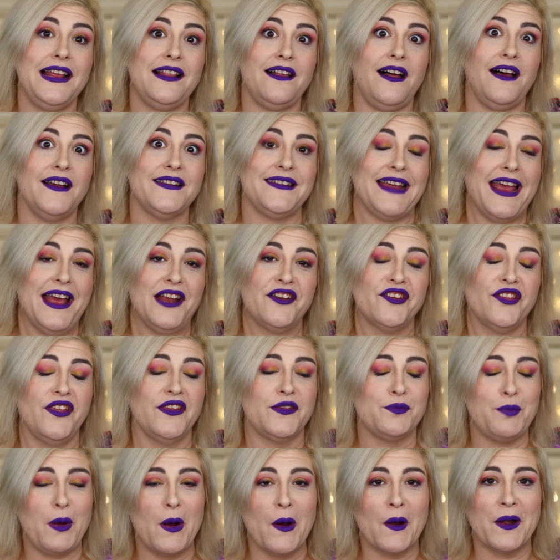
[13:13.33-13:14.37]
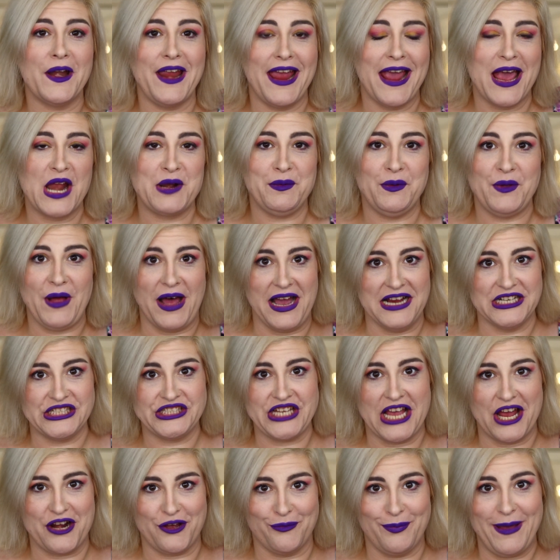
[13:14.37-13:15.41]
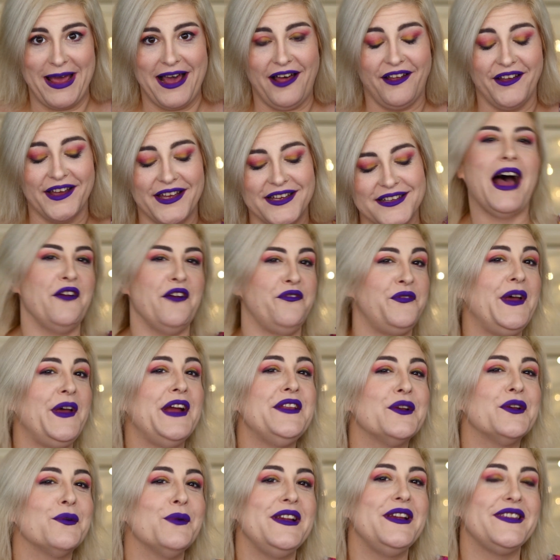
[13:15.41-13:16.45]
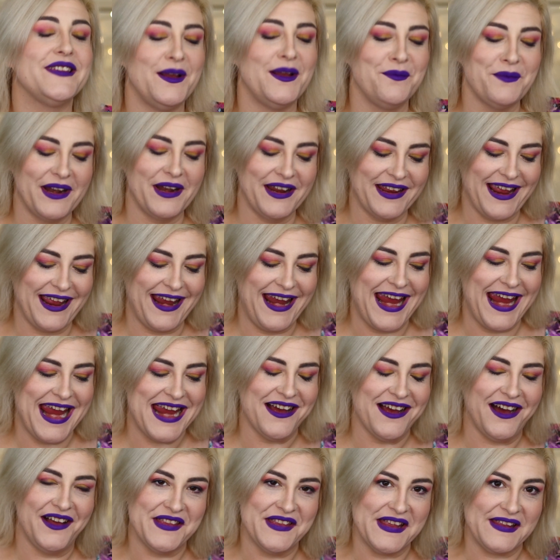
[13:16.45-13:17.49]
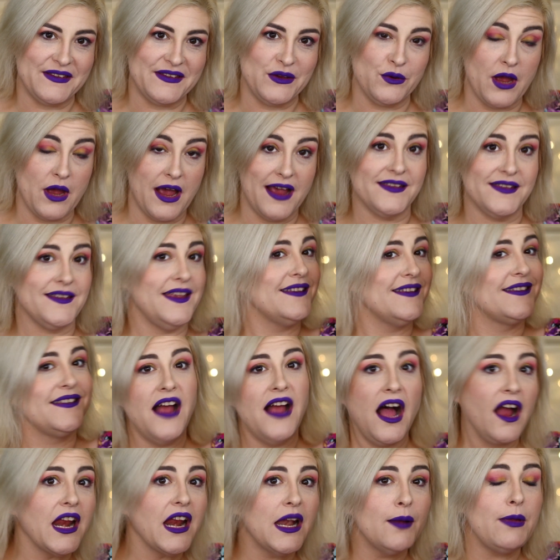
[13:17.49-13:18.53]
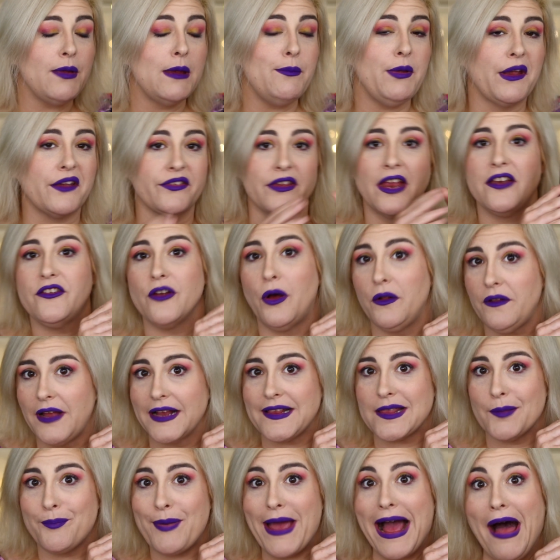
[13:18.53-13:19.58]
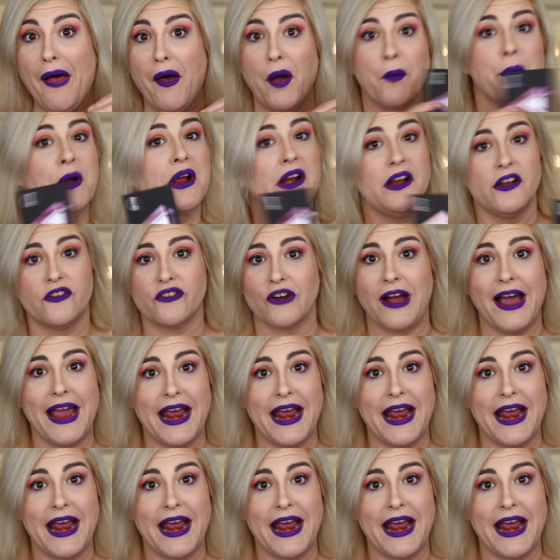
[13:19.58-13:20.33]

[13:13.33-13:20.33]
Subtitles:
Los Angeles Party Animal Eyeshadow Palette. I feel like the reason I'm gonna get hate on this, you guys, is not gonna be because I don't like the palette. We're gonna try